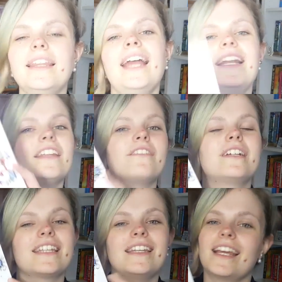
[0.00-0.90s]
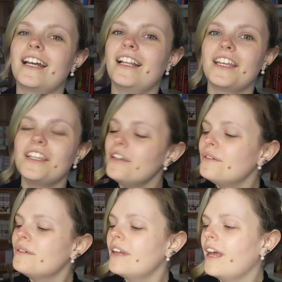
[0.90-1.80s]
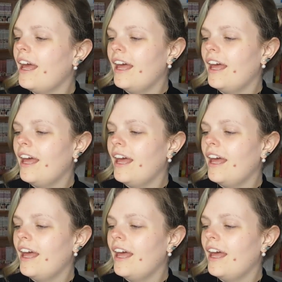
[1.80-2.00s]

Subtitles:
Then there is Nicola Yoon.